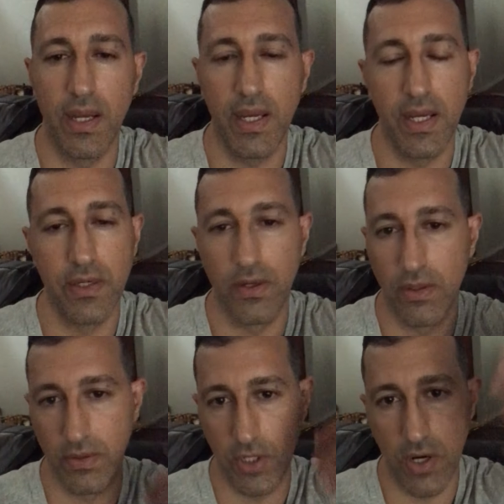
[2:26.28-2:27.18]
and
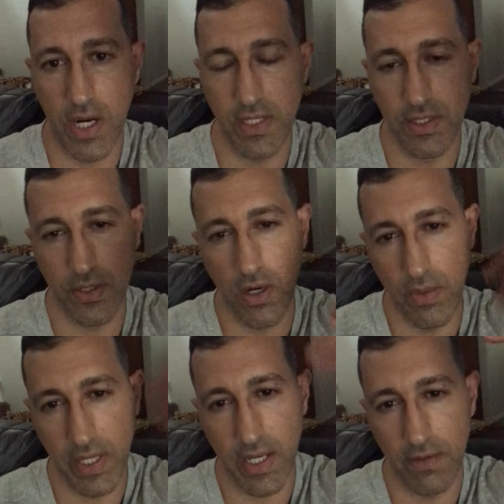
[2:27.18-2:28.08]
your audience is
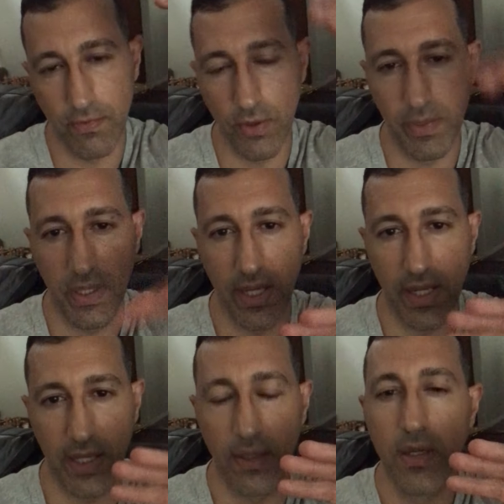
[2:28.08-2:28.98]
already kind of
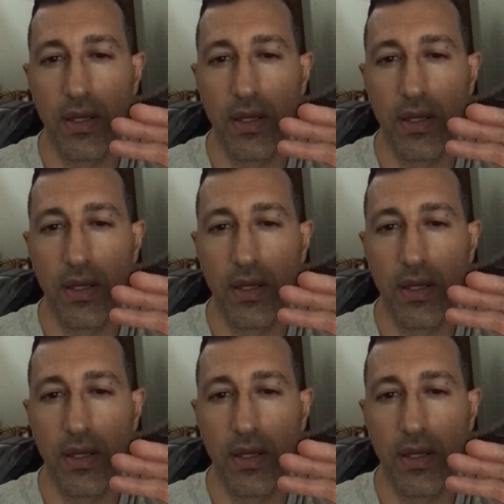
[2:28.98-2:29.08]
formulating,